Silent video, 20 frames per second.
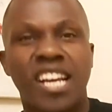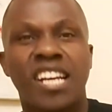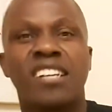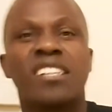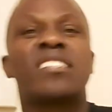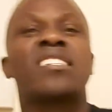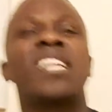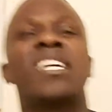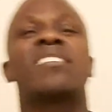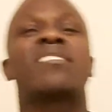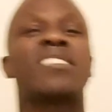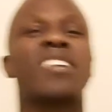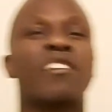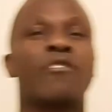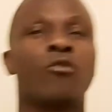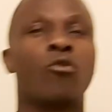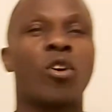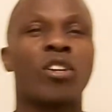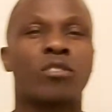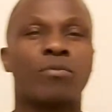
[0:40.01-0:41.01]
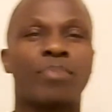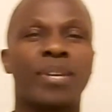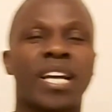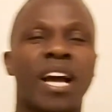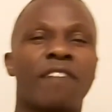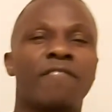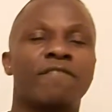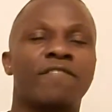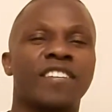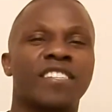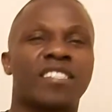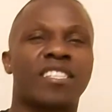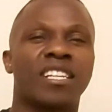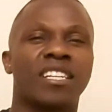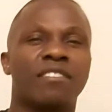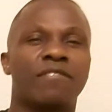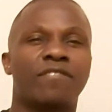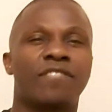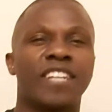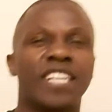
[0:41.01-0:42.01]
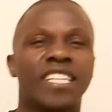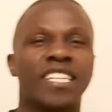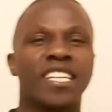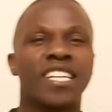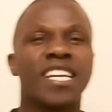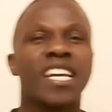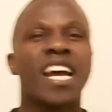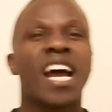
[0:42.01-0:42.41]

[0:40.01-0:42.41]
So let's say you want to become physically fit.